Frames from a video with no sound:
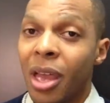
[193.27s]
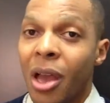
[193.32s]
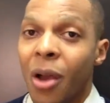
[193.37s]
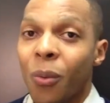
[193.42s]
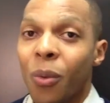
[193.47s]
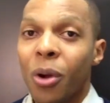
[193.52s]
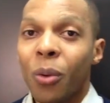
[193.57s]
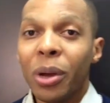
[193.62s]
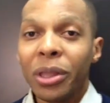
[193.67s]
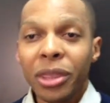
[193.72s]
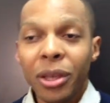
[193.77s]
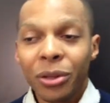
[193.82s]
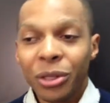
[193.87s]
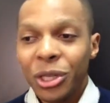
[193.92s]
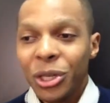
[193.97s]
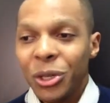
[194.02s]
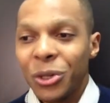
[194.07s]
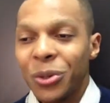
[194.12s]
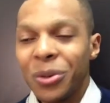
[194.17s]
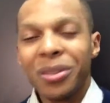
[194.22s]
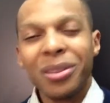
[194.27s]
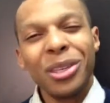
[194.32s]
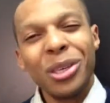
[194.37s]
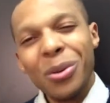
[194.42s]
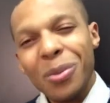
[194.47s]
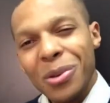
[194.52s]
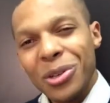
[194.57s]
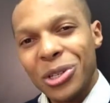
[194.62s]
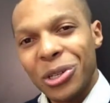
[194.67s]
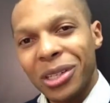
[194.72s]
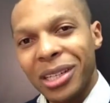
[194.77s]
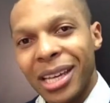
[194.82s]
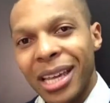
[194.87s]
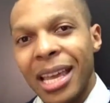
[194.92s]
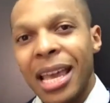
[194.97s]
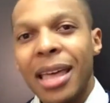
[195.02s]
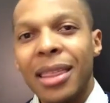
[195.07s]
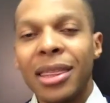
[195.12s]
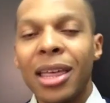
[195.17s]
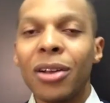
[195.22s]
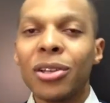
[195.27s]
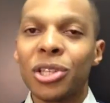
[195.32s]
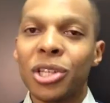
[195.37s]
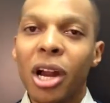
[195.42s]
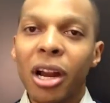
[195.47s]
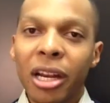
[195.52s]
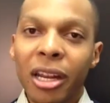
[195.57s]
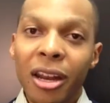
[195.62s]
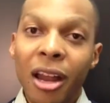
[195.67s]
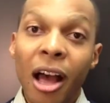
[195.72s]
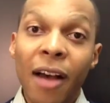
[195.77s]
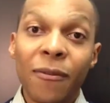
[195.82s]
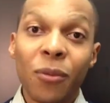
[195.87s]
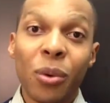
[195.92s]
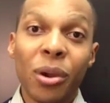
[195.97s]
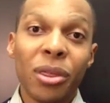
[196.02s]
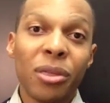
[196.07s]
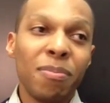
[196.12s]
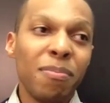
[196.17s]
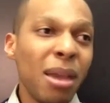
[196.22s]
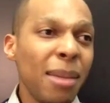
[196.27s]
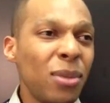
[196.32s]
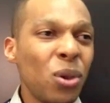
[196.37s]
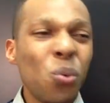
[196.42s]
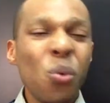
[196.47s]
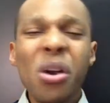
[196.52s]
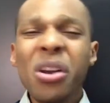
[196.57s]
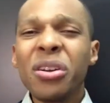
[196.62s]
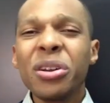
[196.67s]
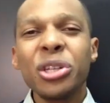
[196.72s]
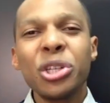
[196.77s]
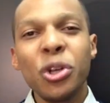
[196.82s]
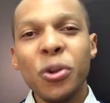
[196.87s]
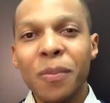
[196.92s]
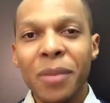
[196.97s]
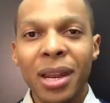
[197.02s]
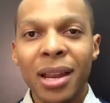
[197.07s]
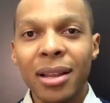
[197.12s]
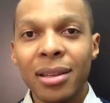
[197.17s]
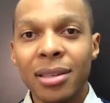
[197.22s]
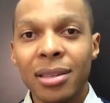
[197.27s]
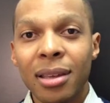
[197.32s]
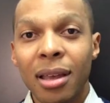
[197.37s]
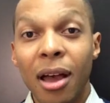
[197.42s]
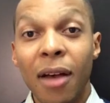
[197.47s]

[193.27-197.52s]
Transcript: Well, what they'll do, usually, they'll start it off with maybe 1 or 2 minutes